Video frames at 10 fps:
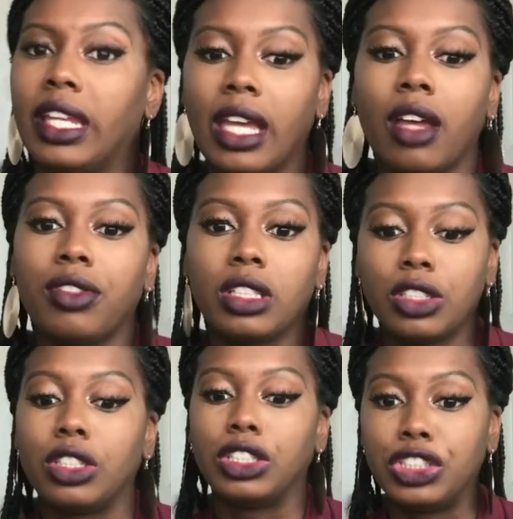They have to
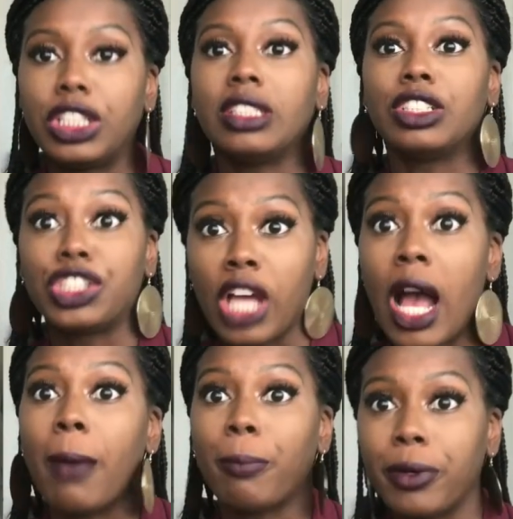legit
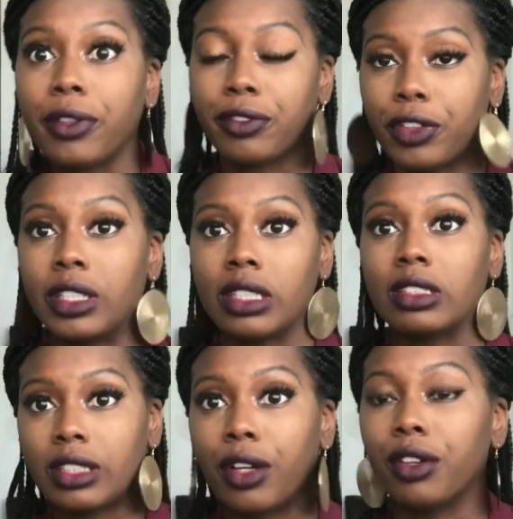shop for
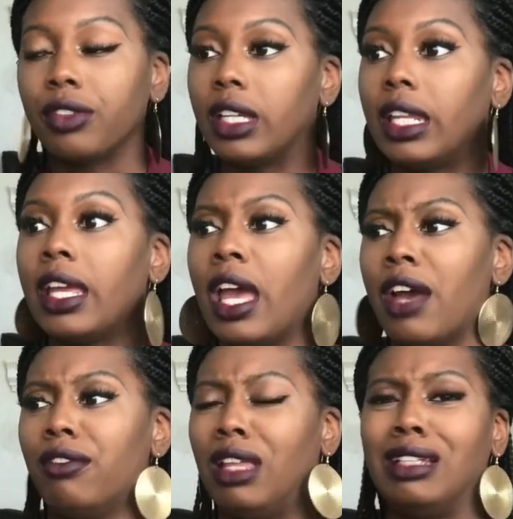themselves, and they
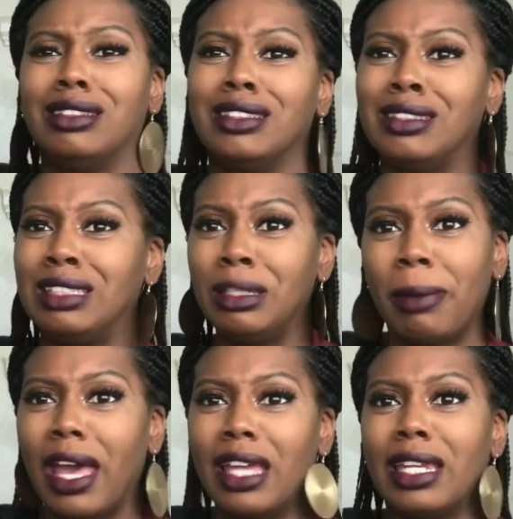have like this sea
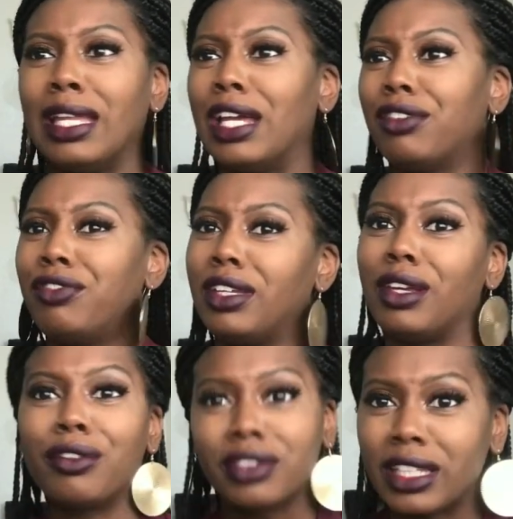bag that they got to fit
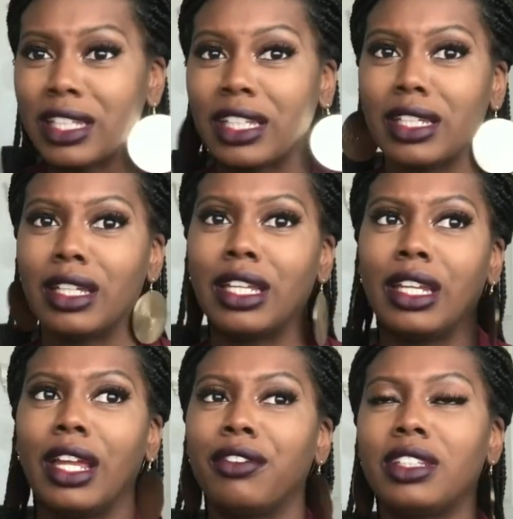everything in, and
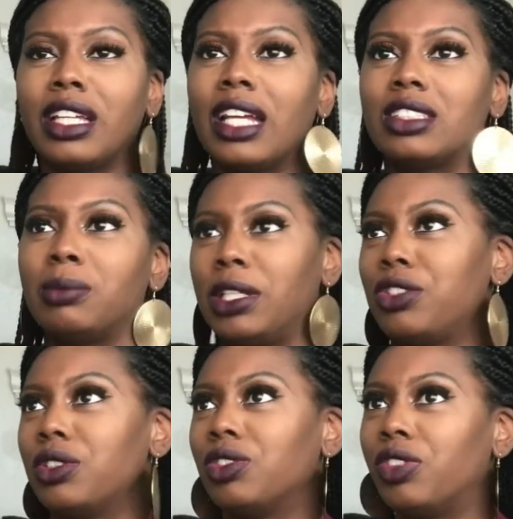everything has to make
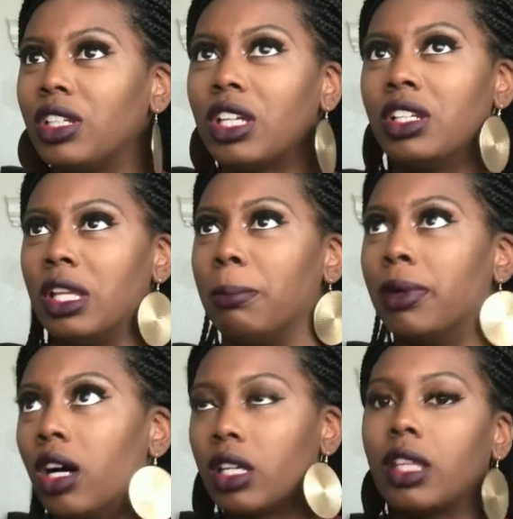sure it's fitting under their
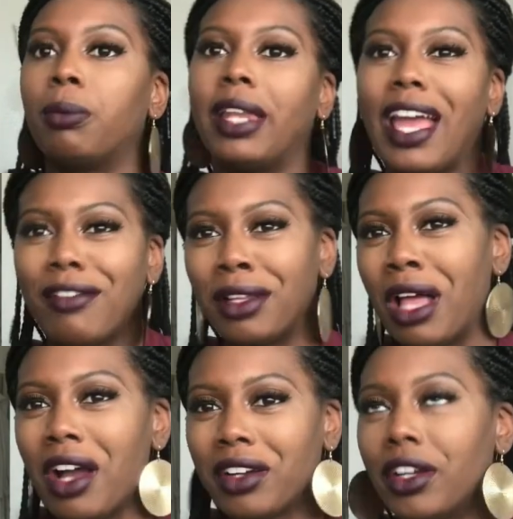bunk, but they have a
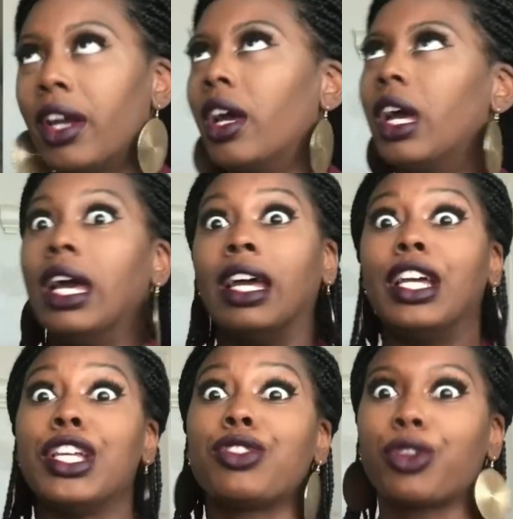locker.
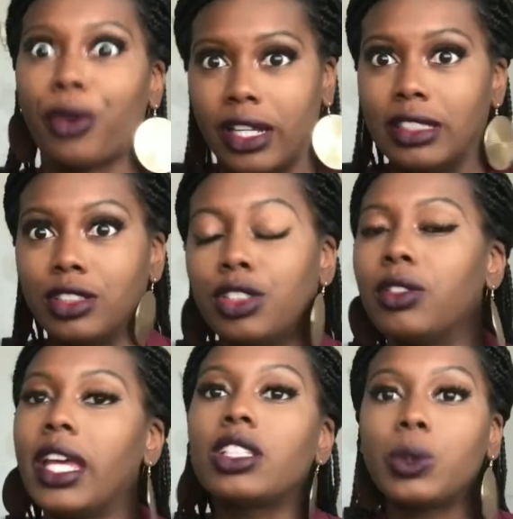It's crazy. So
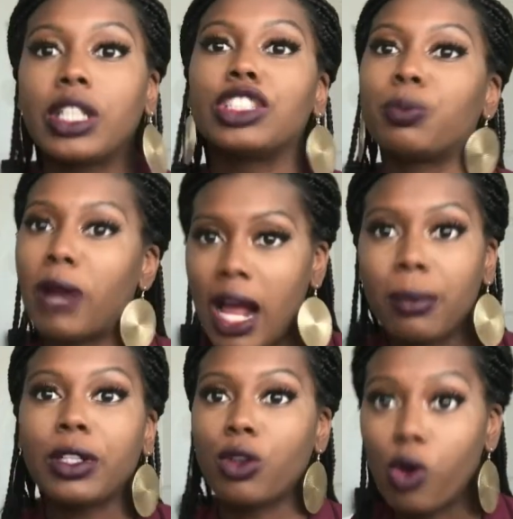next week is
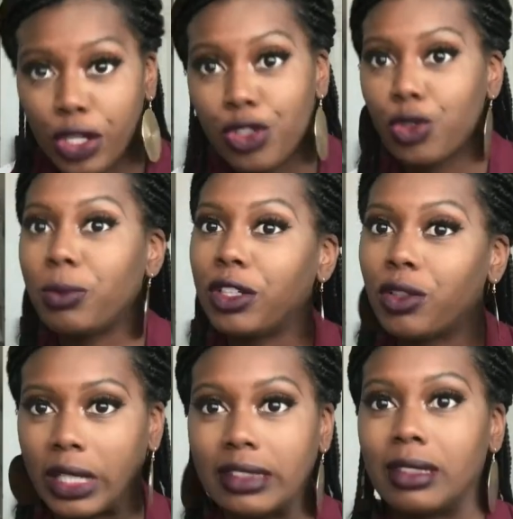probably going to be
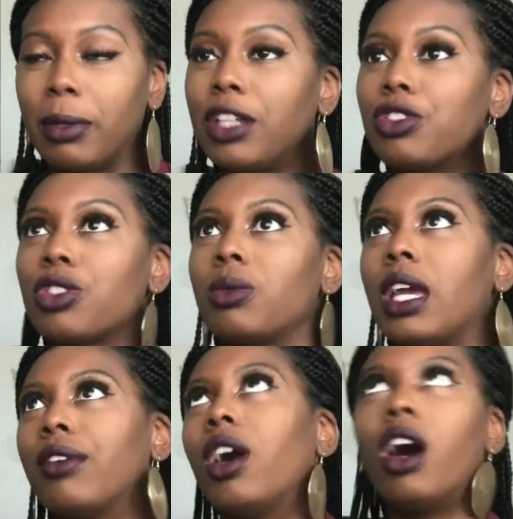crazy, making sure we
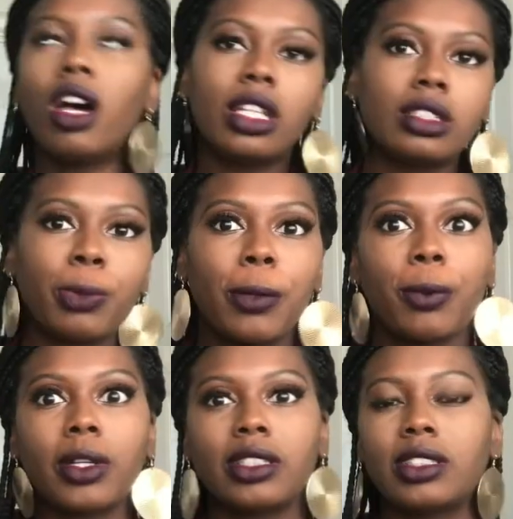have all this
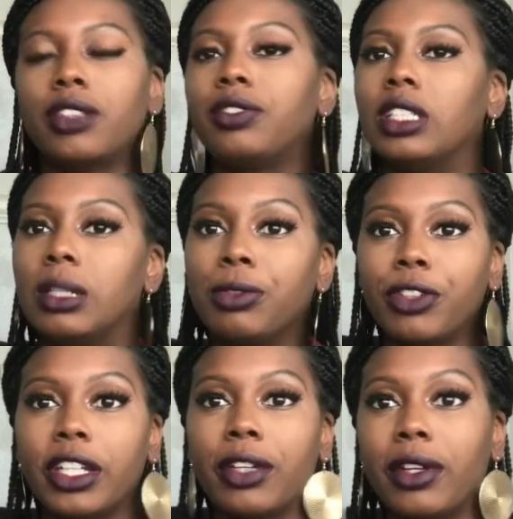paperwork stuff done
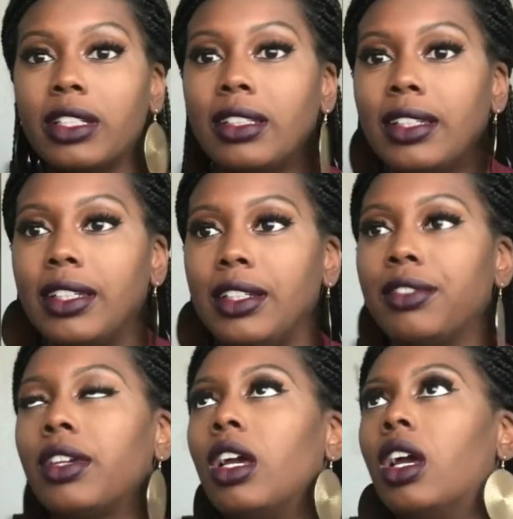before he get ready to
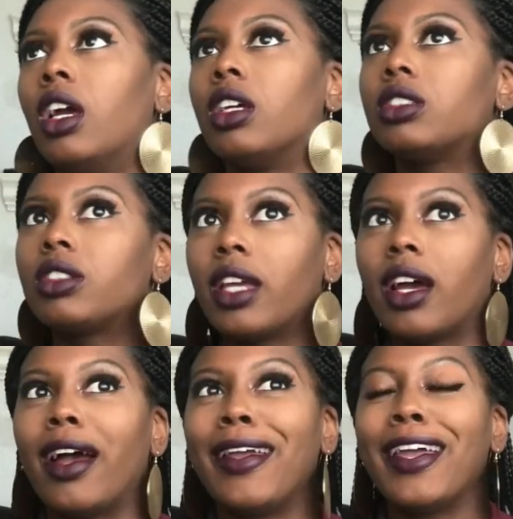leave. So
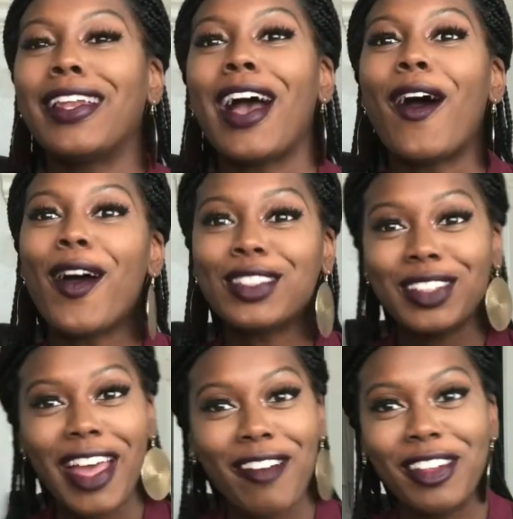yeah, and I also
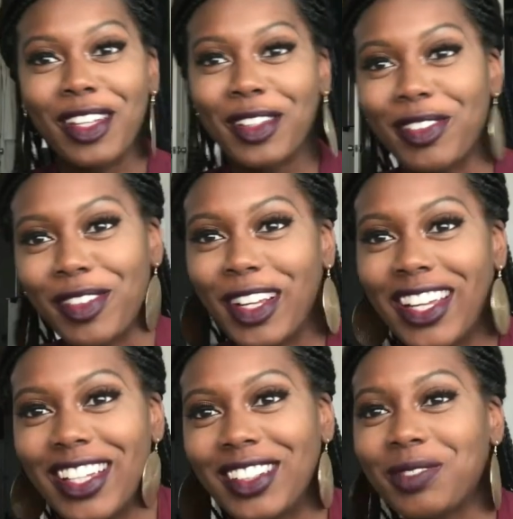have another
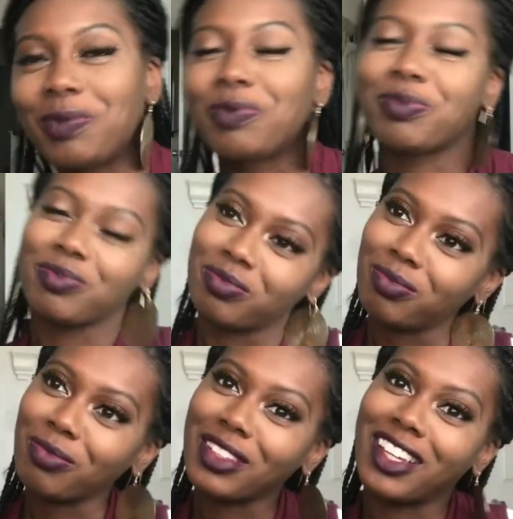friend,
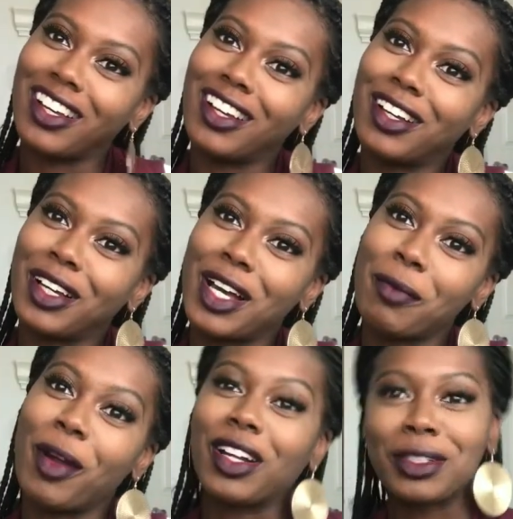
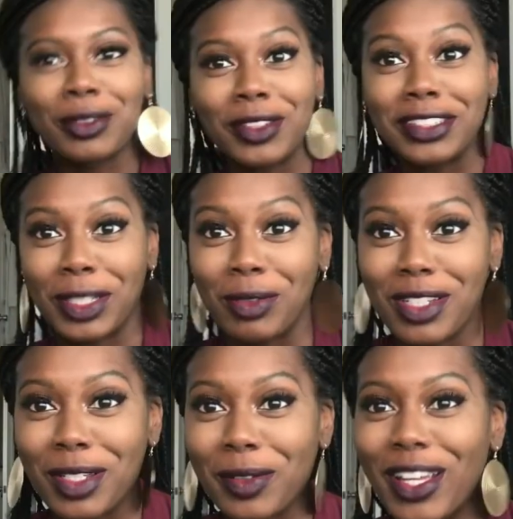her husband's on the same
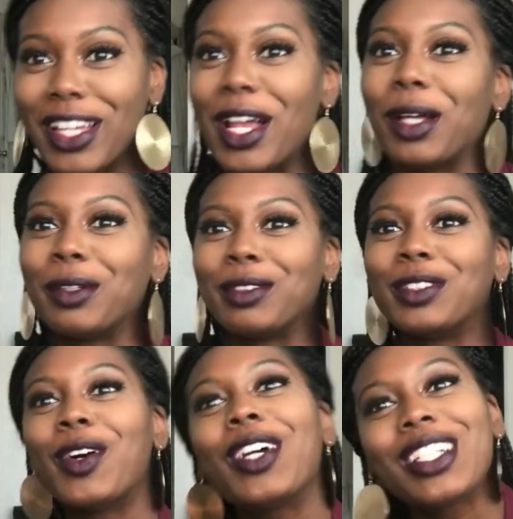ship, and I'm
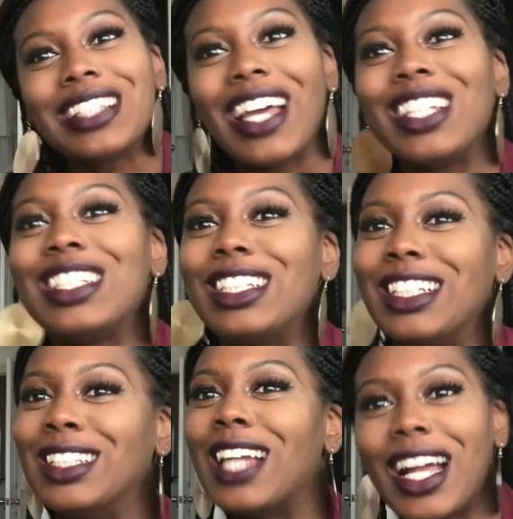so excited. She
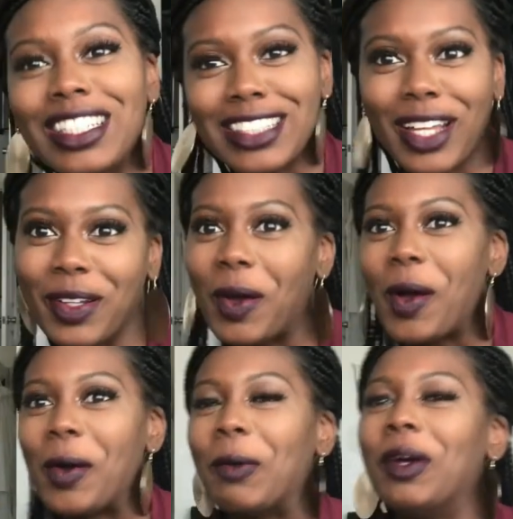did not decide to go
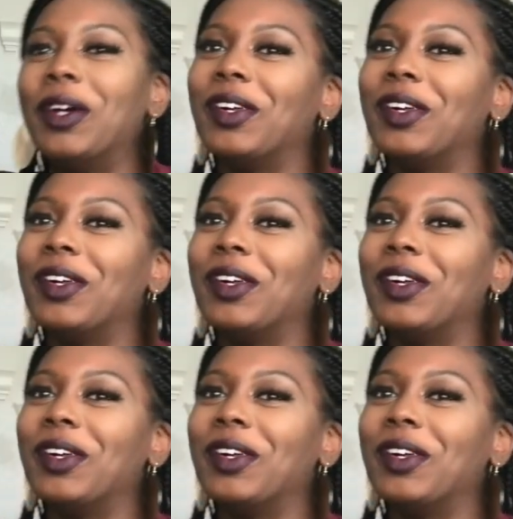home.